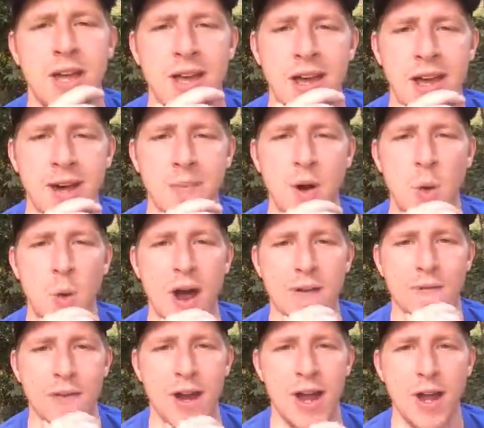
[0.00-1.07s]
My
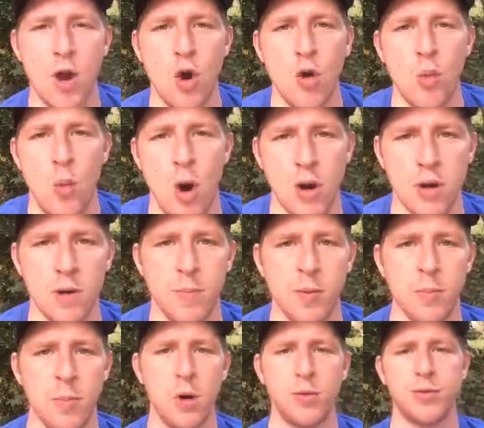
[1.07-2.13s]
wife and I own Walker
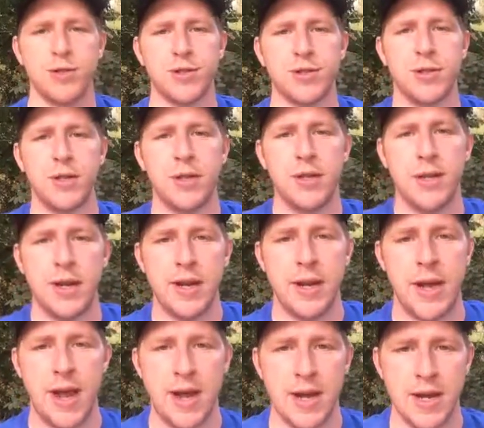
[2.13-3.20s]
Promotes,
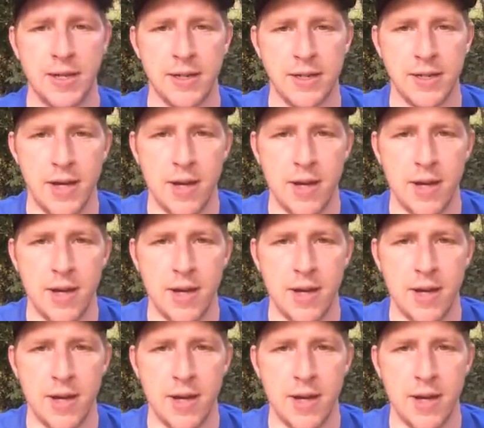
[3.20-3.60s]
and